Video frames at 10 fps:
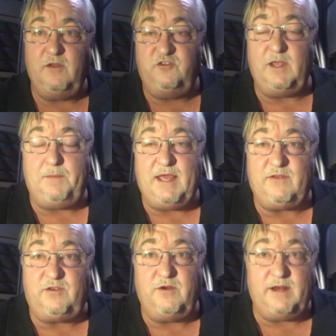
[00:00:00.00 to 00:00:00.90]

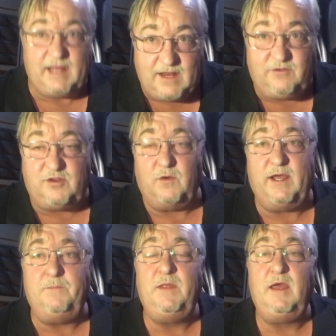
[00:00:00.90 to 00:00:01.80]
GPS unit into
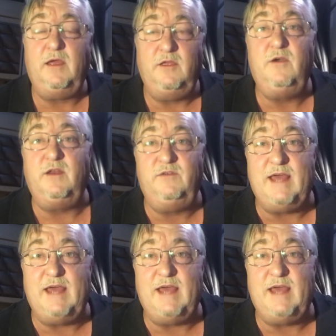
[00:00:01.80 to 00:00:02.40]
it, you can